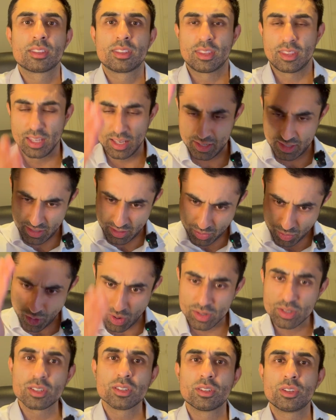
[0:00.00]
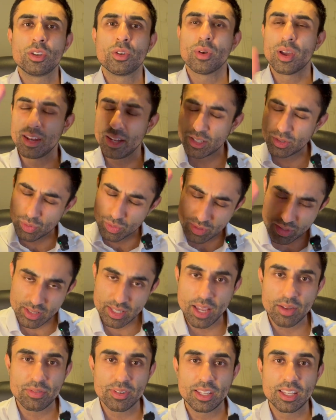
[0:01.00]
this is what to do and this will
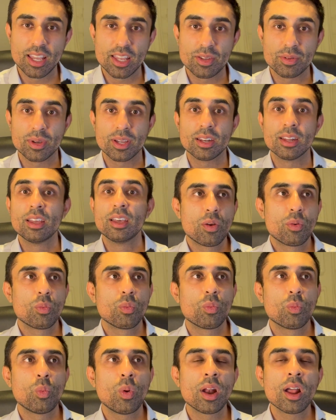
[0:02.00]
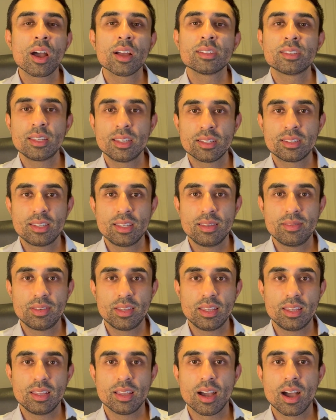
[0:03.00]
definitely get you in. When I see a
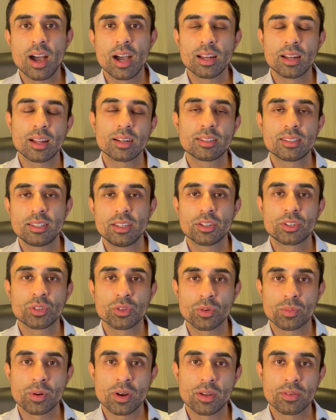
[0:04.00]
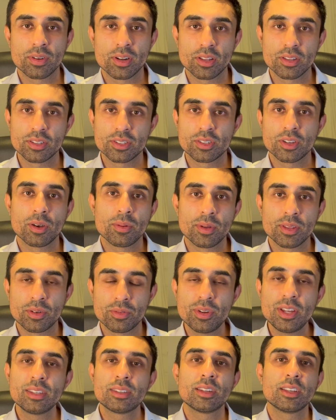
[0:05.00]
CV, I like to see a short profile on the top. And the
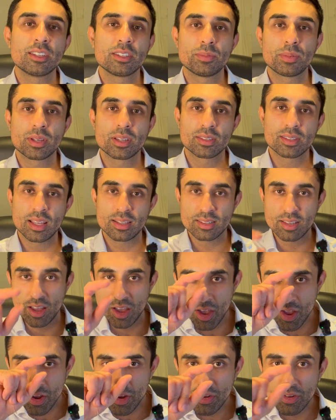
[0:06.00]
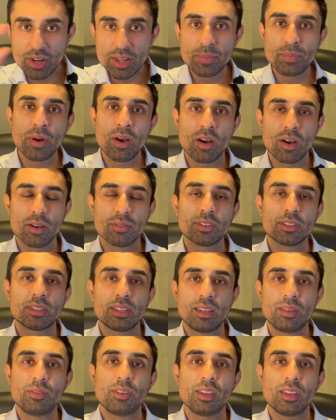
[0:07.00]
reason is because that's the only part of the
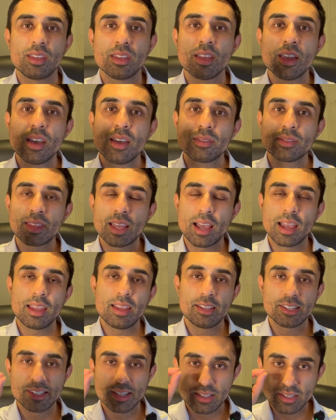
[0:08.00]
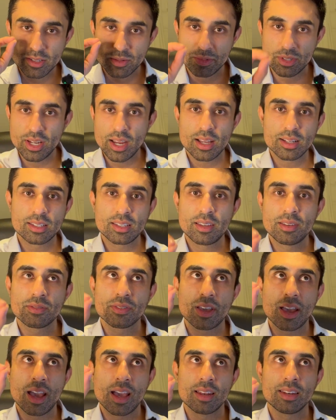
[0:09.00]
CV that is subjective
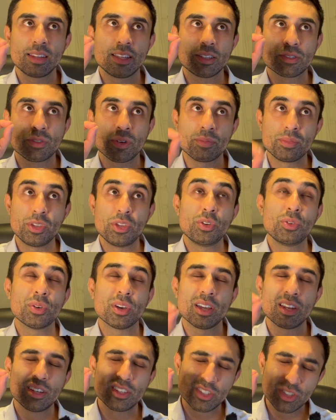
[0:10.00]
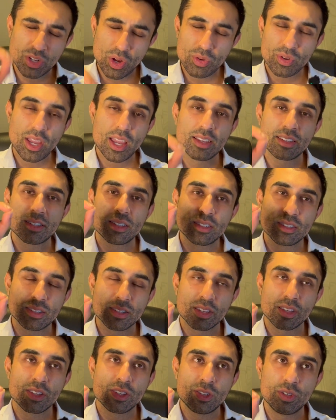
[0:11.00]
and is from you and showcases
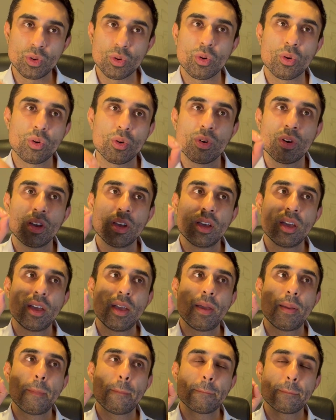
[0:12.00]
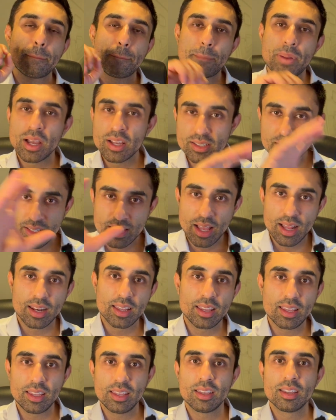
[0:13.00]
your
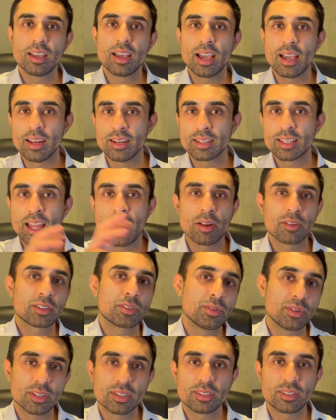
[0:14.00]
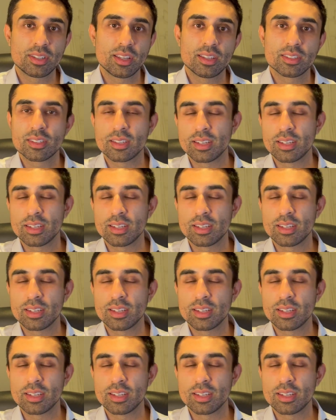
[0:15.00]
personality and characteristics